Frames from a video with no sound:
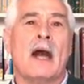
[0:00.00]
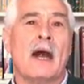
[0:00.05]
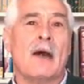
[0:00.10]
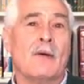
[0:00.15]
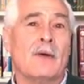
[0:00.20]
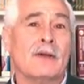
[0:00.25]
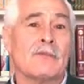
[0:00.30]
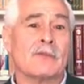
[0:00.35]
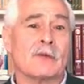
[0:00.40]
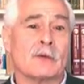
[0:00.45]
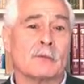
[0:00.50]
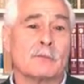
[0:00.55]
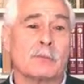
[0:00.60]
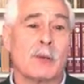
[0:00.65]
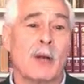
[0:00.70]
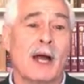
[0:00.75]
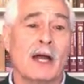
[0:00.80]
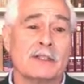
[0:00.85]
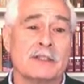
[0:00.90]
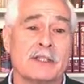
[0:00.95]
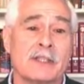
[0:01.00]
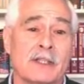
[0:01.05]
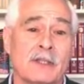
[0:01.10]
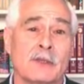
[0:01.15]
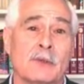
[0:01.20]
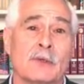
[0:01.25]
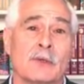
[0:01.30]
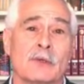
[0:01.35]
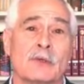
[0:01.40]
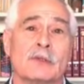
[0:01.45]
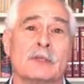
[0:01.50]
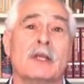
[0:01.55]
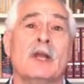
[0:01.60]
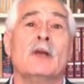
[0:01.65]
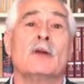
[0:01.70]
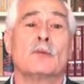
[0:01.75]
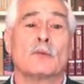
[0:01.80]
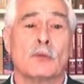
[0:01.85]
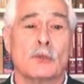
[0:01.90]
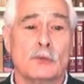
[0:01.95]
However, prosecutors
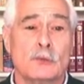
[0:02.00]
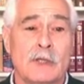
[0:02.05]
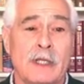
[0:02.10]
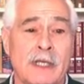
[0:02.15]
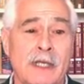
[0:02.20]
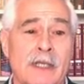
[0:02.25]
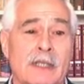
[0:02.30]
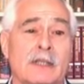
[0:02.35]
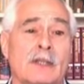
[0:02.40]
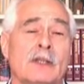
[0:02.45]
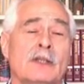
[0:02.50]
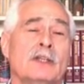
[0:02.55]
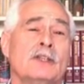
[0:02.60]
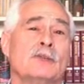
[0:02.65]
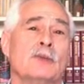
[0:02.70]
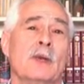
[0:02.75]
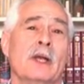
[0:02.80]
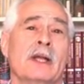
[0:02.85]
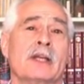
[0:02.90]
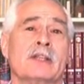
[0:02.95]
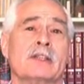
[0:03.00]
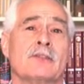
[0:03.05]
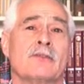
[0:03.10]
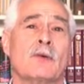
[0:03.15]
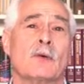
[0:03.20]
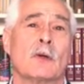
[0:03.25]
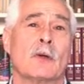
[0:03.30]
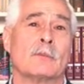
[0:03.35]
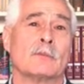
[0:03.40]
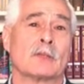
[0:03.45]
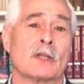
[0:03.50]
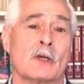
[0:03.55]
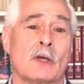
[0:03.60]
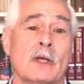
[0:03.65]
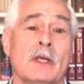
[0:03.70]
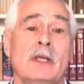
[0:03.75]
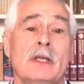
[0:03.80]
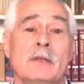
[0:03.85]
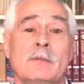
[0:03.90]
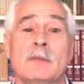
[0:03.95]
routinely transform
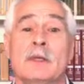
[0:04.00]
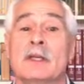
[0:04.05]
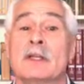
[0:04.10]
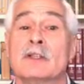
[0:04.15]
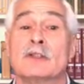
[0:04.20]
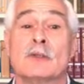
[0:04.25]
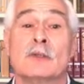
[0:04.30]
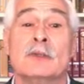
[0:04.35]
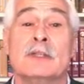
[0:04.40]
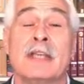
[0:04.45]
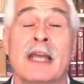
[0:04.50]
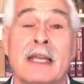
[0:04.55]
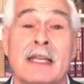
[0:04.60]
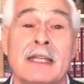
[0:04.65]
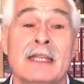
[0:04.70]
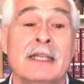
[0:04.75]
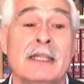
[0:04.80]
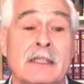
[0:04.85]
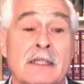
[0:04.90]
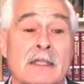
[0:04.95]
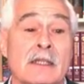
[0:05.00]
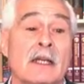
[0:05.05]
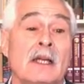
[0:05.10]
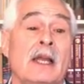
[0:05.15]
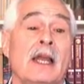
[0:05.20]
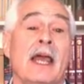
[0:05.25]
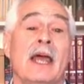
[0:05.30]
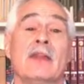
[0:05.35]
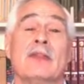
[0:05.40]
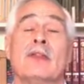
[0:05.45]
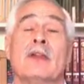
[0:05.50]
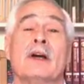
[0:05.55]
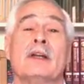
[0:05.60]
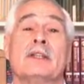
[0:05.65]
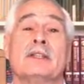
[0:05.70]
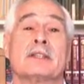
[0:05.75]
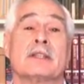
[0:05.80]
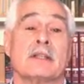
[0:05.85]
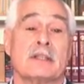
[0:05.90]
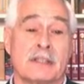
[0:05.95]
crime into délit and
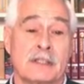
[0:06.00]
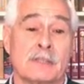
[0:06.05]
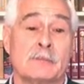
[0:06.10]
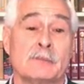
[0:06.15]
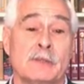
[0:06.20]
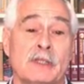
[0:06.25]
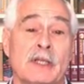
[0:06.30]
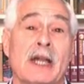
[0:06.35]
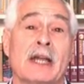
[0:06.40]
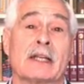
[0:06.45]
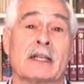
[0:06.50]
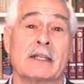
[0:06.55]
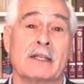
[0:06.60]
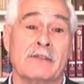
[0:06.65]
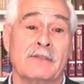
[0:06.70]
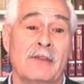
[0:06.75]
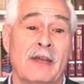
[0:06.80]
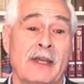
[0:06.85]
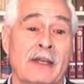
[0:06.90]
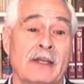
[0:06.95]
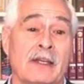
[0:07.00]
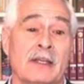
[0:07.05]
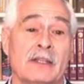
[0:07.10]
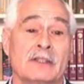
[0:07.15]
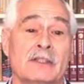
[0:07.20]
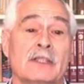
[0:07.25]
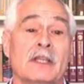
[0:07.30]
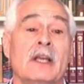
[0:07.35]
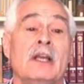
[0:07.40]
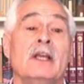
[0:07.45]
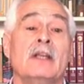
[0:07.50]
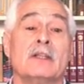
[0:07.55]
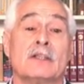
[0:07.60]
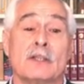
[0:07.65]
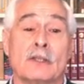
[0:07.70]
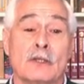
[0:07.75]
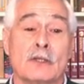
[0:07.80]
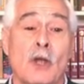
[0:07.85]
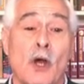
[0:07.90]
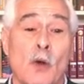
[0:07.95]
thus subject defendants
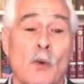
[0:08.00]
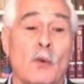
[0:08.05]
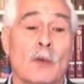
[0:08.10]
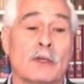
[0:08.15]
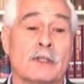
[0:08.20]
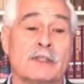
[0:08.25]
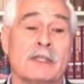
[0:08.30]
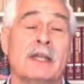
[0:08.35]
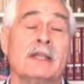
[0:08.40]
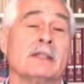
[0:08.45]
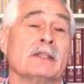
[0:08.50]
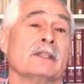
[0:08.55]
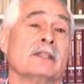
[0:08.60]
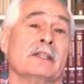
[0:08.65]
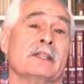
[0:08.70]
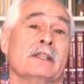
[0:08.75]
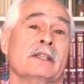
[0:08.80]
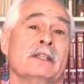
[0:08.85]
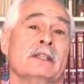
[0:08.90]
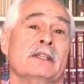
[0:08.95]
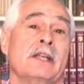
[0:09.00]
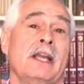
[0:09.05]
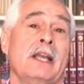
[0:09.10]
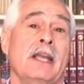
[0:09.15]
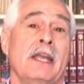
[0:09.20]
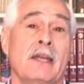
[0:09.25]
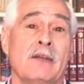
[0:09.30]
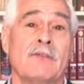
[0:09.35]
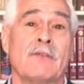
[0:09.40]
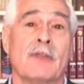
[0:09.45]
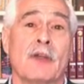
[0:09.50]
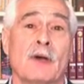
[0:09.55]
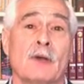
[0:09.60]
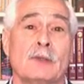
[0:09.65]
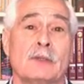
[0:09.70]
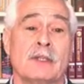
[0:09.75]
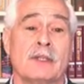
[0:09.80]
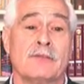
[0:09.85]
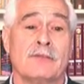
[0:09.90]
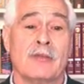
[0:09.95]
to lower sentences if
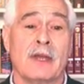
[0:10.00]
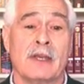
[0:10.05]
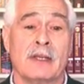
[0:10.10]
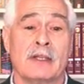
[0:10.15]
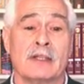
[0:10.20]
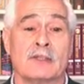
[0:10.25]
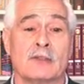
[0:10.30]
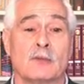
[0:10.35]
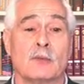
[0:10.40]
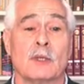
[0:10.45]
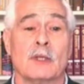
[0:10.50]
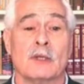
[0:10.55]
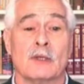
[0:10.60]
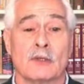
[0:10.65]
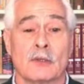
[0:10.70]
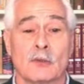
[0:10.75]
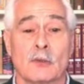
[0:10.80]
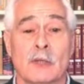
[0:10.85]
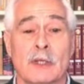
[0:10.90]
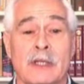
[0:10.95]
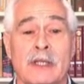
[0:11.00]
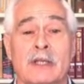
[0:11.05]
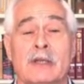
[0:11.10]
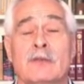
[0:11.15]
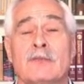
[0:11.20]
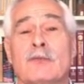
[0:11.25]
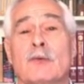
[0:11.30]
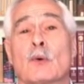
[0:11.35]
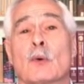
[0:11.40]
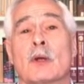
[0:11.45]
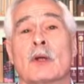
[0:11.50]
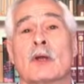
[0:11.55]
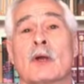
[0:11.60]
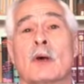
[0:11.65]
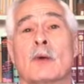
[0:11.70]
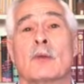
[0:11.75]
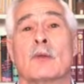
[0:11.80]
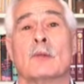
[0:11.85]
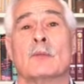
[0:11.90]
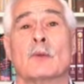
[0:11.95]
those defendants will agree to
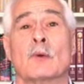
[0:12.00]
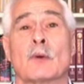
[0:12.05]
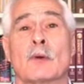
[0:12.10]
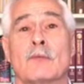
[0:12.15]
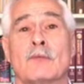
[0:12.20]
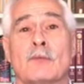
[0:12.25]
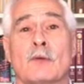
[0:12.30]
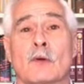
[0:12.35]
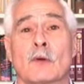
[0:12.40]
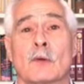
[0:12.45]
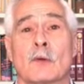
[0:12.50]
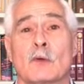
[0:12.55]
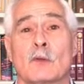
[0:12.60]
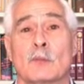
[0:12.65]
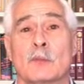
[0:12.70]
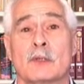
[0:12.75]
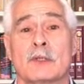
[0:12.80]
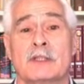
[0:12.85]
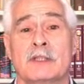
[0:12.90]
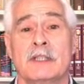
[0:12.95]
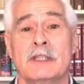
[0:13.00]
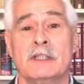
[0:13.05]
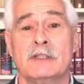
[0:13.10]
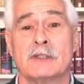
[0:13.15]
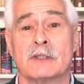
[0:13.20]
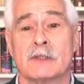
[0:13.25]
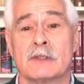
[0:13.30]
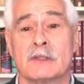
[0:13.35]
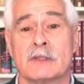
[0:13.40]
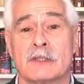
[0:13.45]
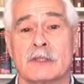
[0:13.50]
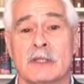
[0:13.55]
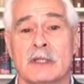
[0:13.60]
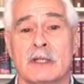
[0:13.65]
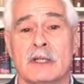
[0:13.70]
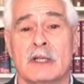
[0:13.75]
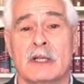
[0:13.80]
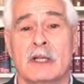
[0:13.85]
forego the more formal procedures.